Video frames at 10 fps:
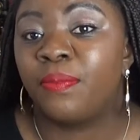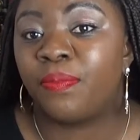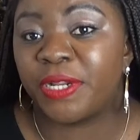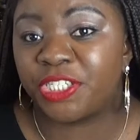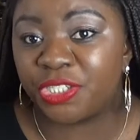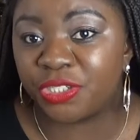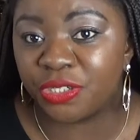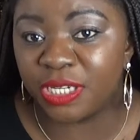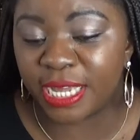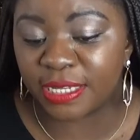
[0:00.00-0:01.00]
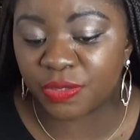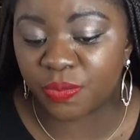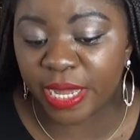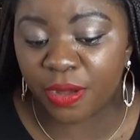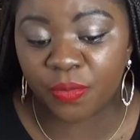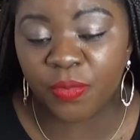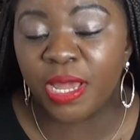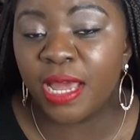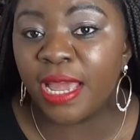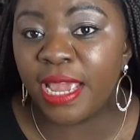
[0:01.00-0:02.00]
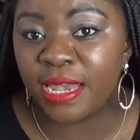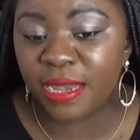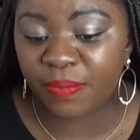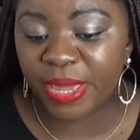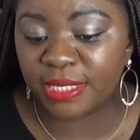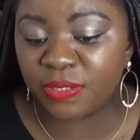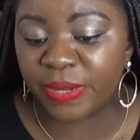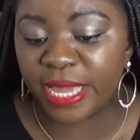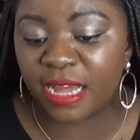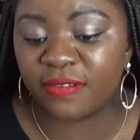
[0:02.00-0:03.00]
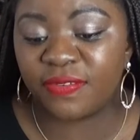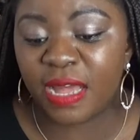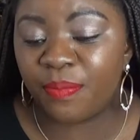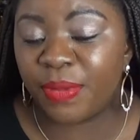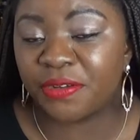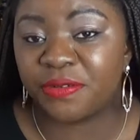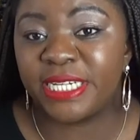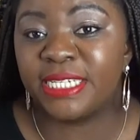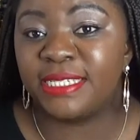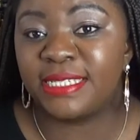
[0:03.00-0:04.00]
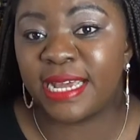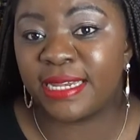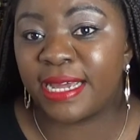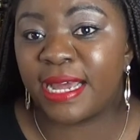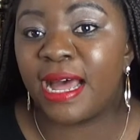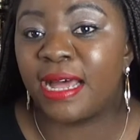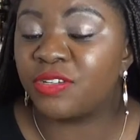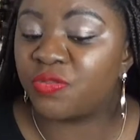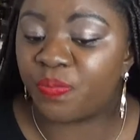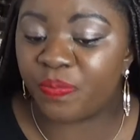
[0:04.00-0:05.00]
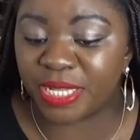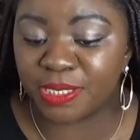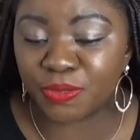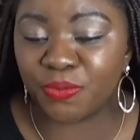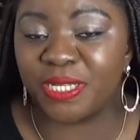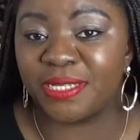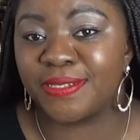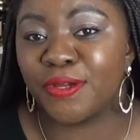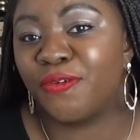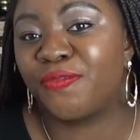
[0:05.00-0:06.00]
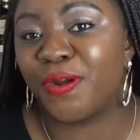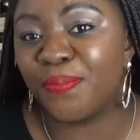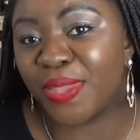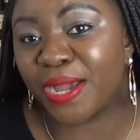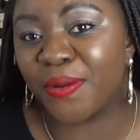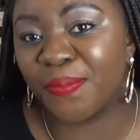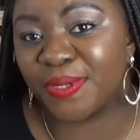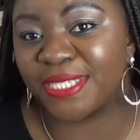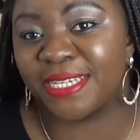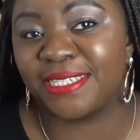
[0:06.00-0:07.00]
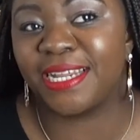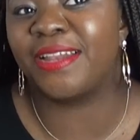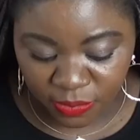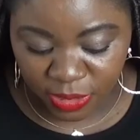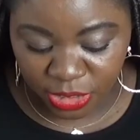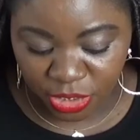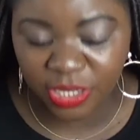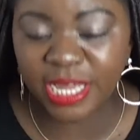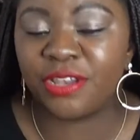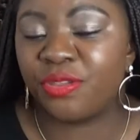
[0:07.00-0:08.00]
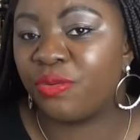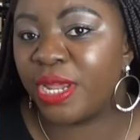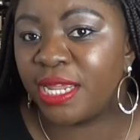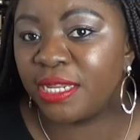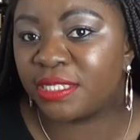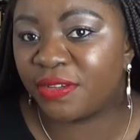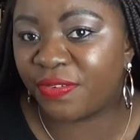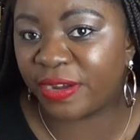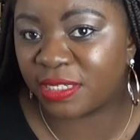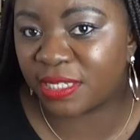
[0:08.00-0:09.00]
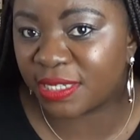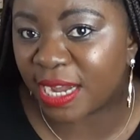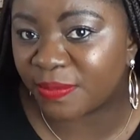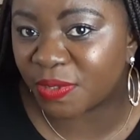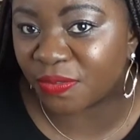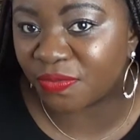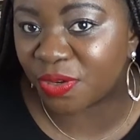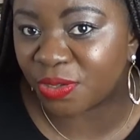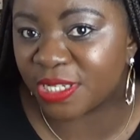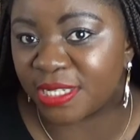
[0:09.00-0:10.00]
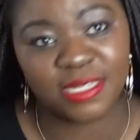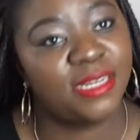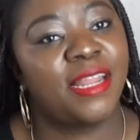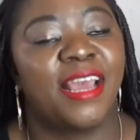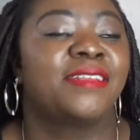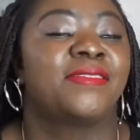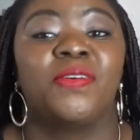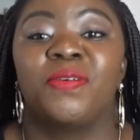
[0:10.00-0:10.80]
patchouli as well. In the base we have ambergris, cedar and benzoin. So from the composition we do get three different types of roses in there, so